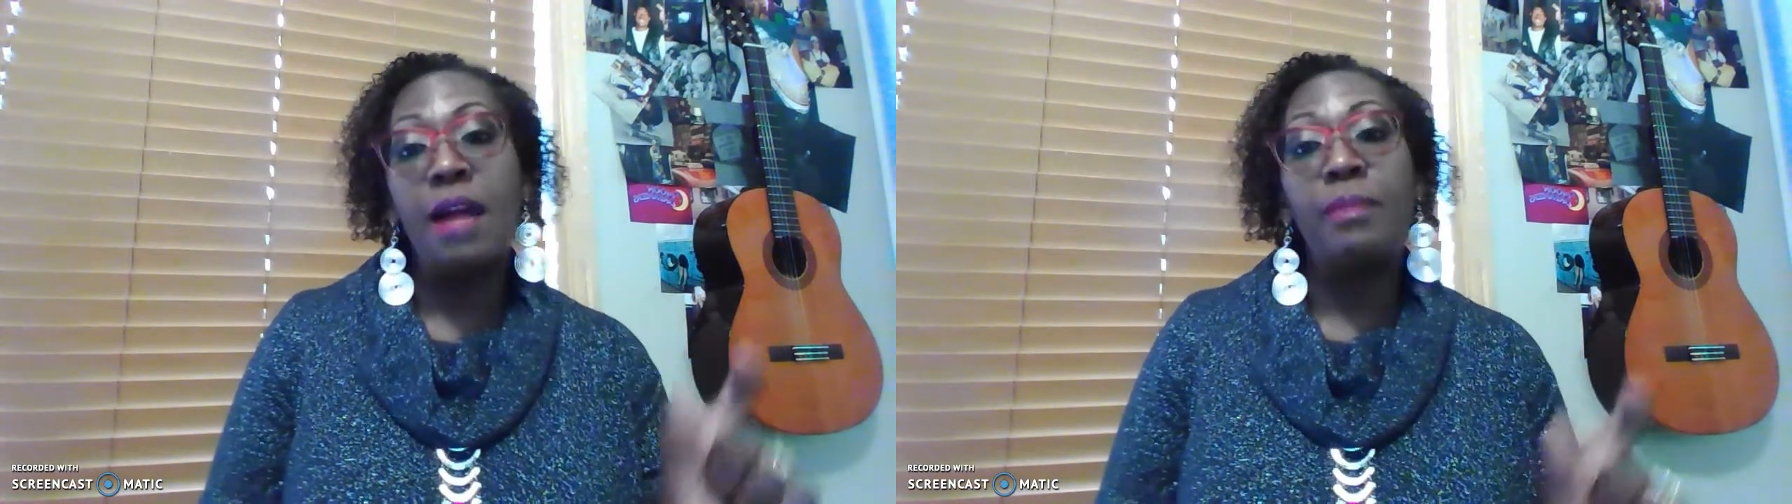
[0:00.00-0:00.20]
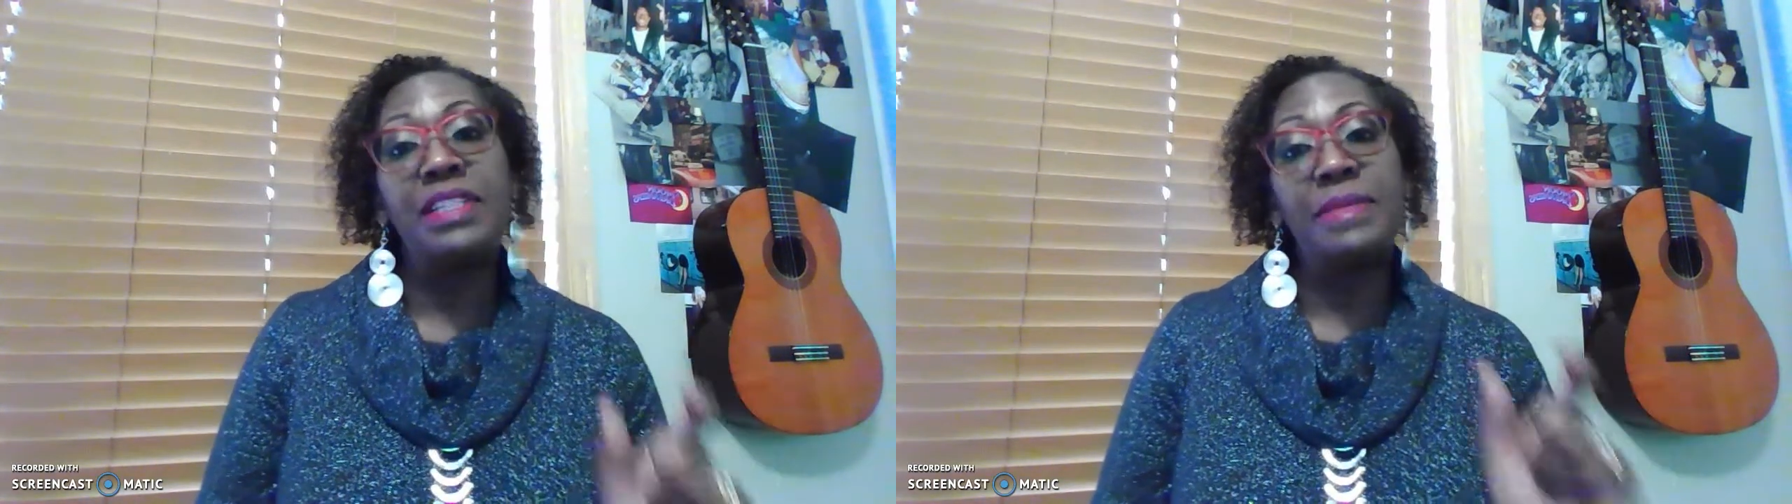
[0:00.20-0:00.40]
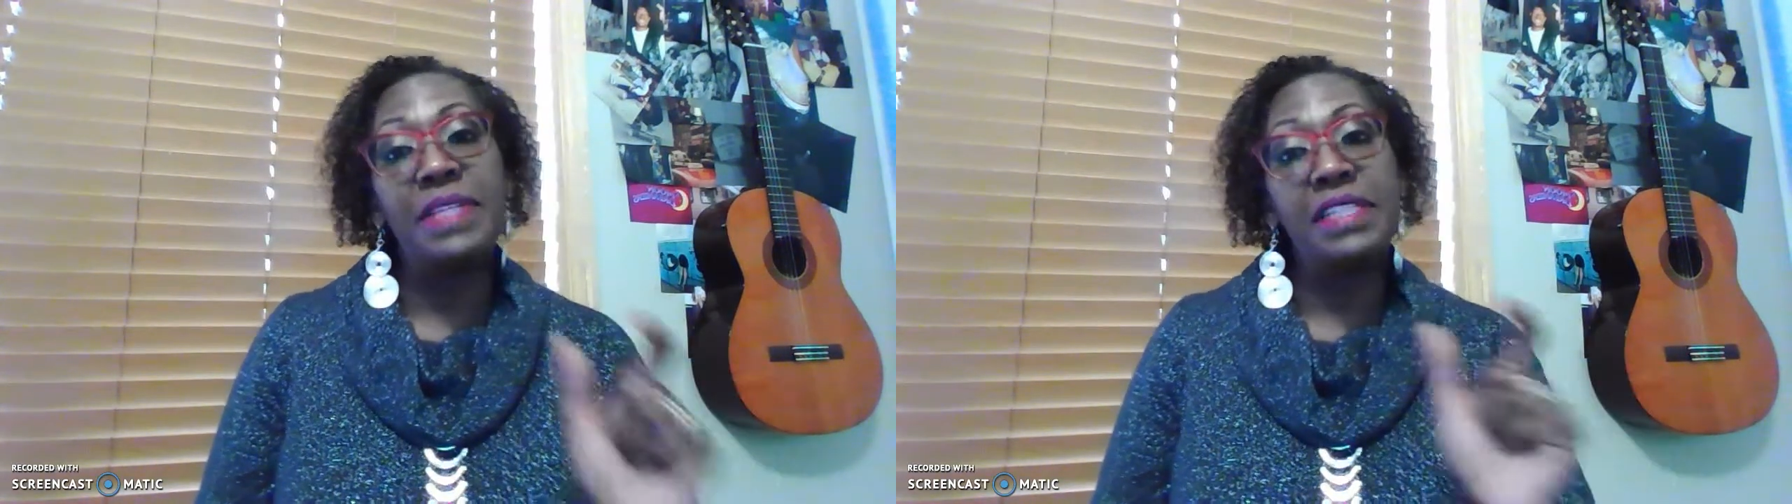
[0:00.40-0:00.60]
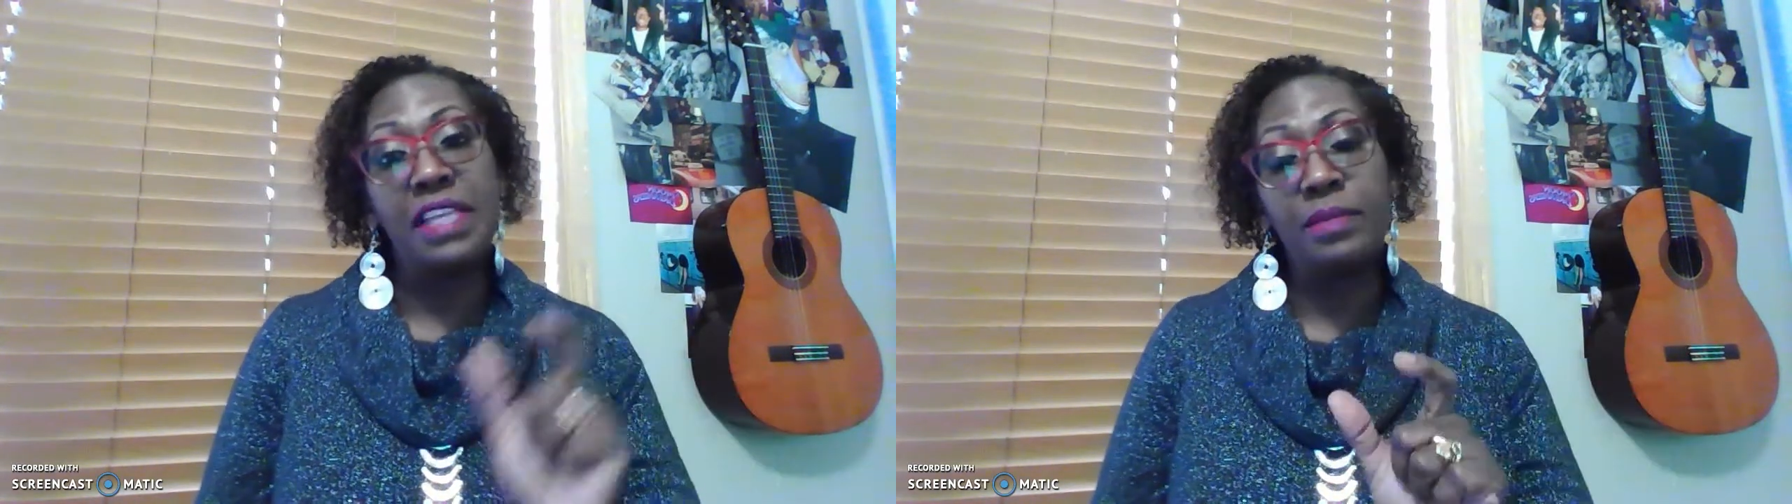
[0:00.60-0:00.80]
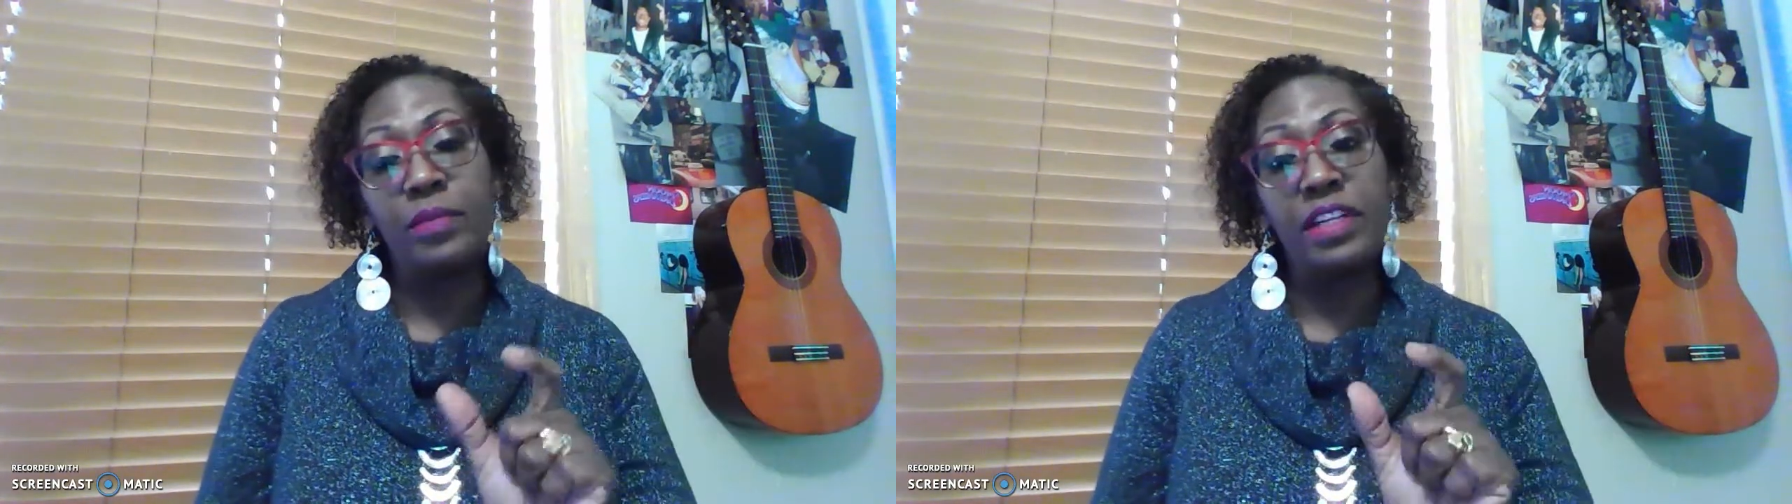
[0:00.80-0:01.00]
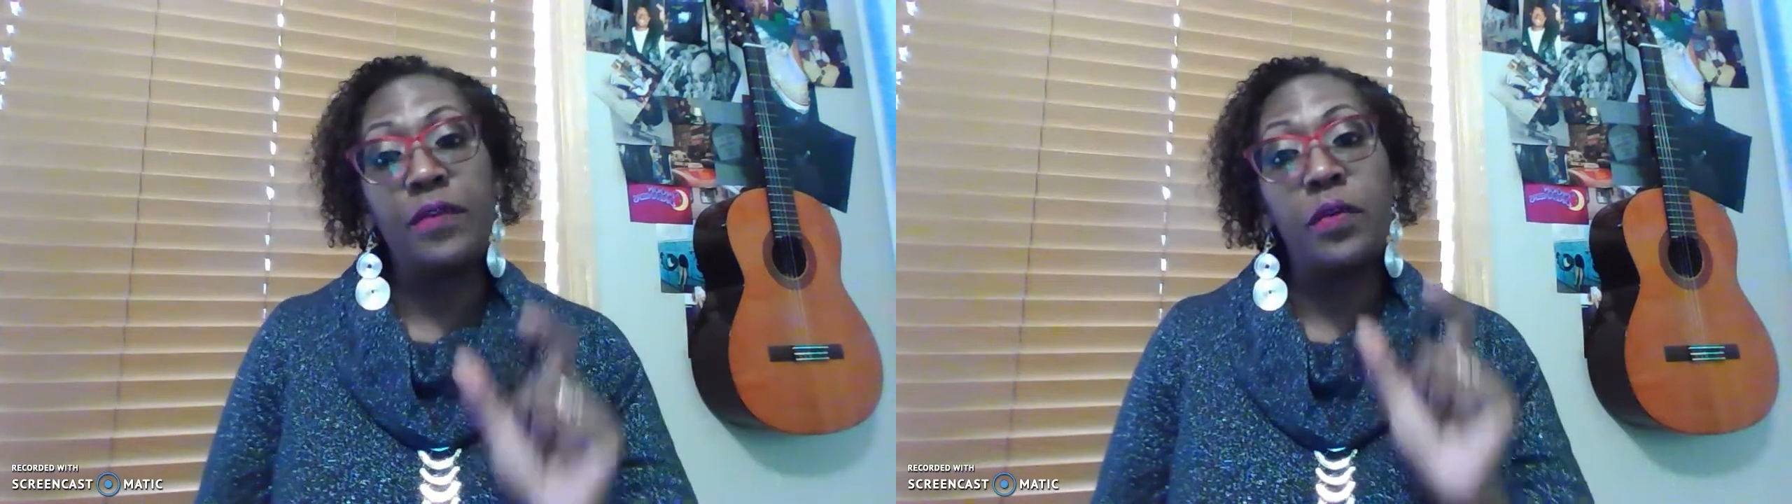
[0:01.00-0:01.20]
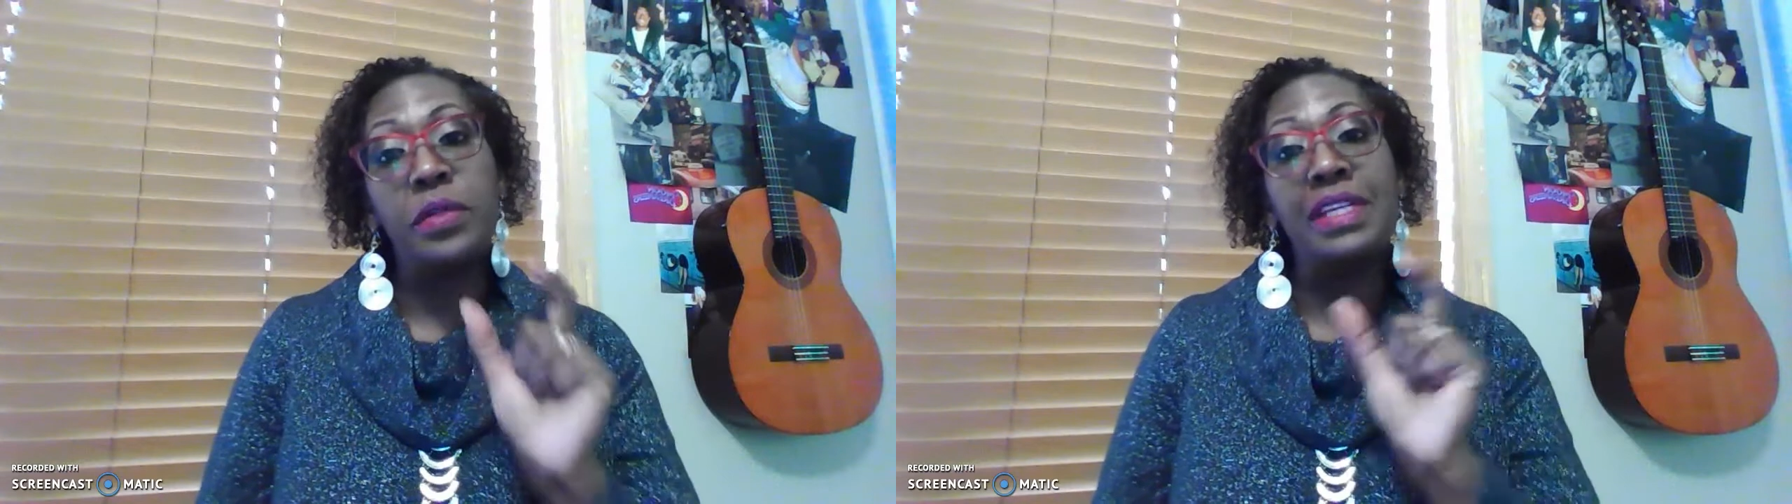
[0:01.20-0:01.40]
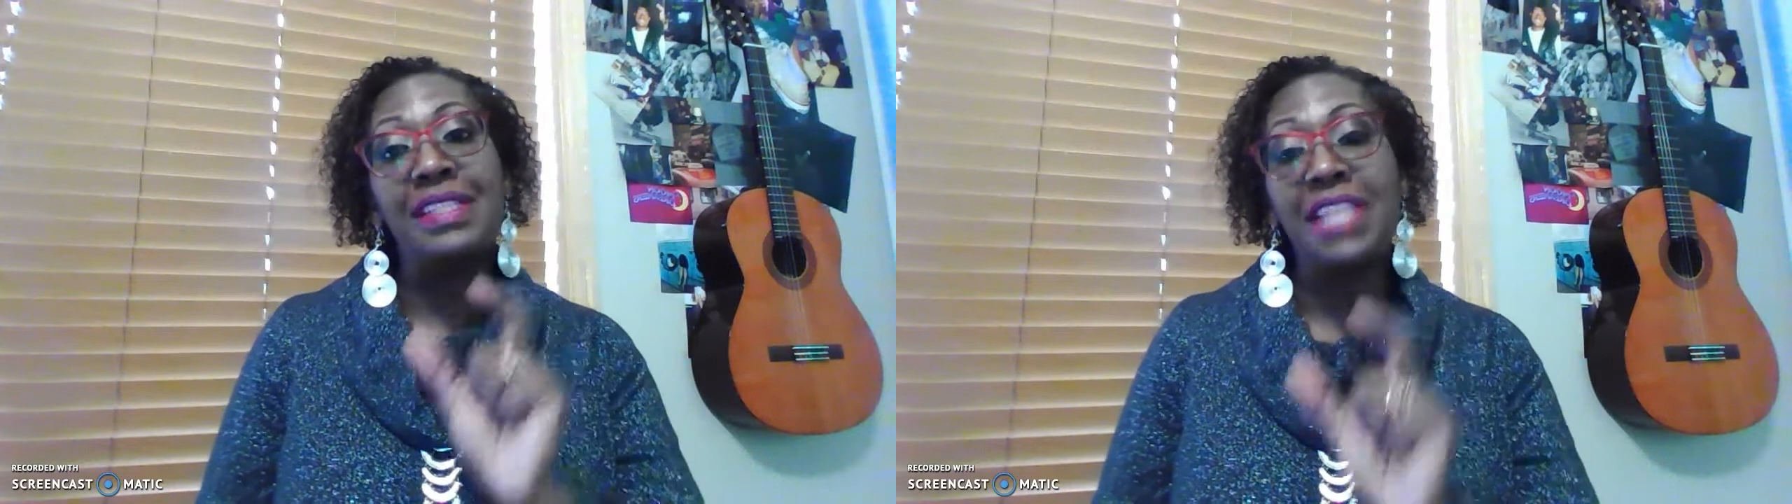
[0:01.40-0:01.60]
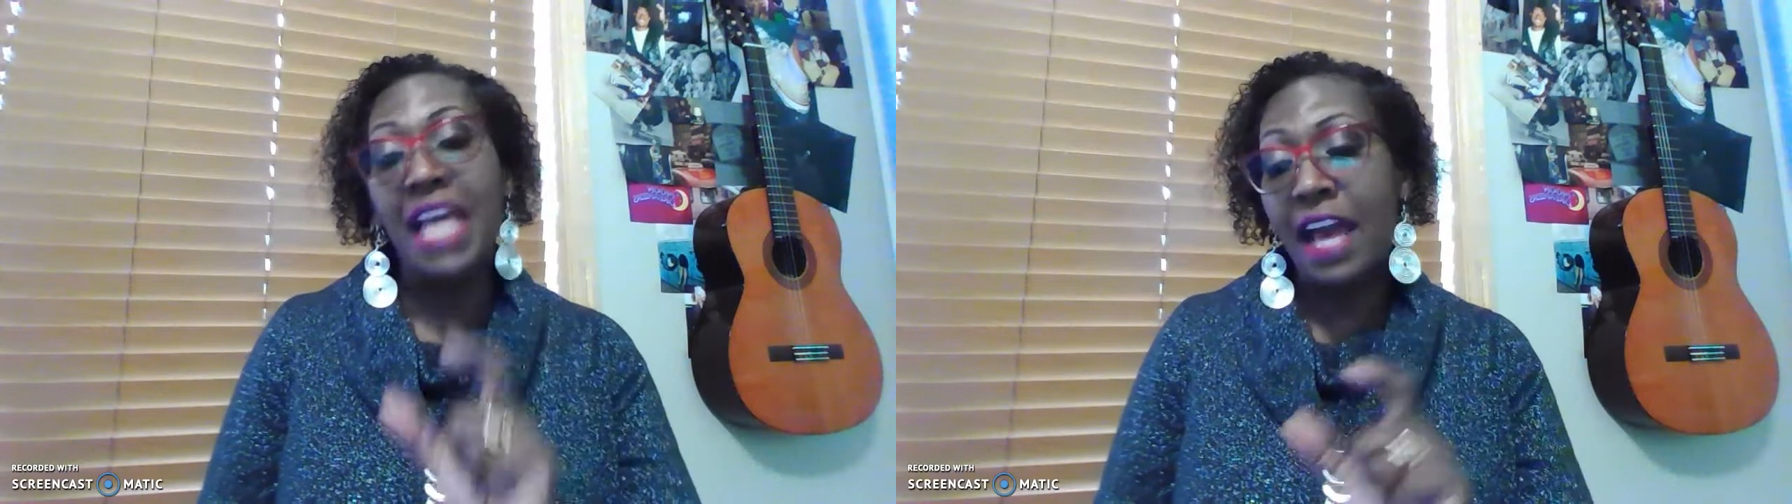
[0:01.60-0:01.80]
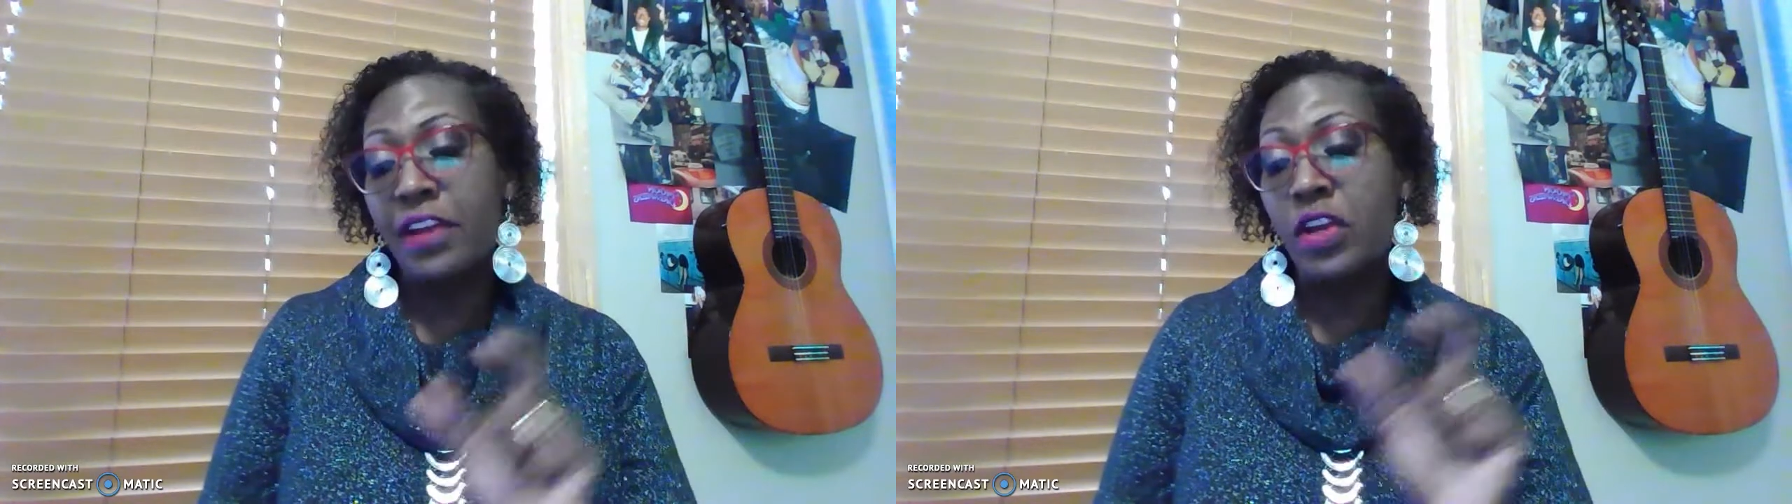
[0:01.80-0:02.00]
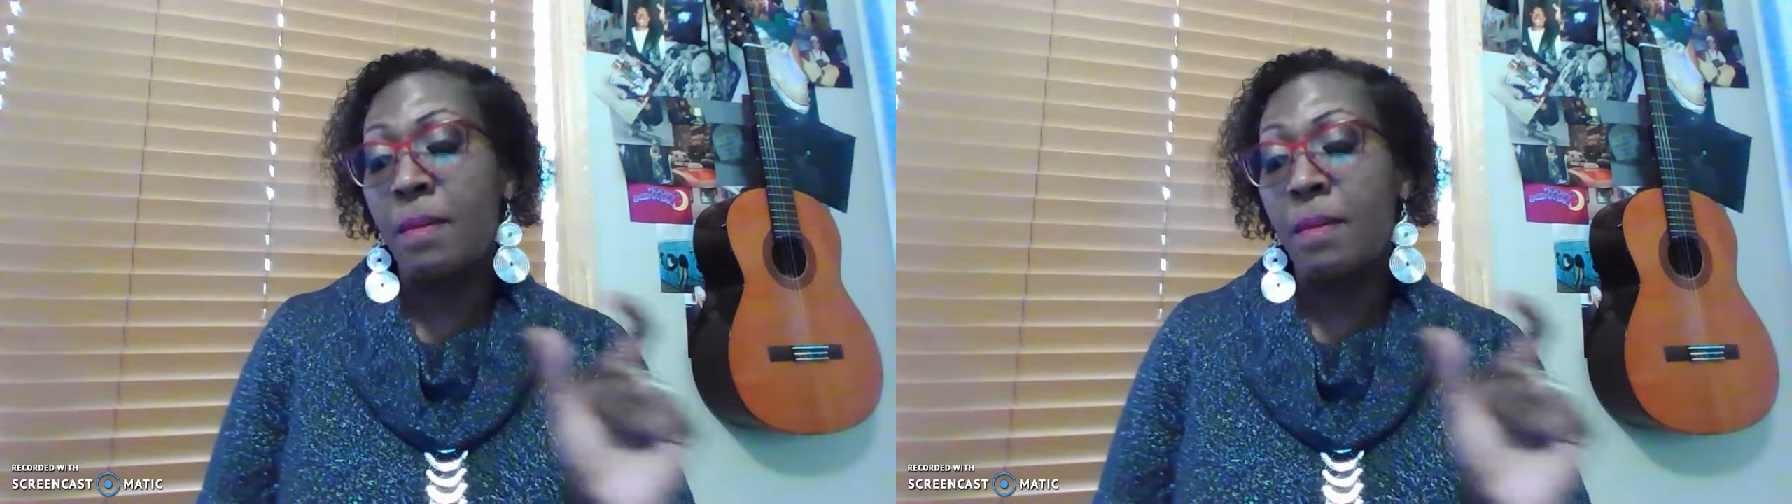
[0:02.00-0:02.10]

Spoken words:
but to be celebrated for the entire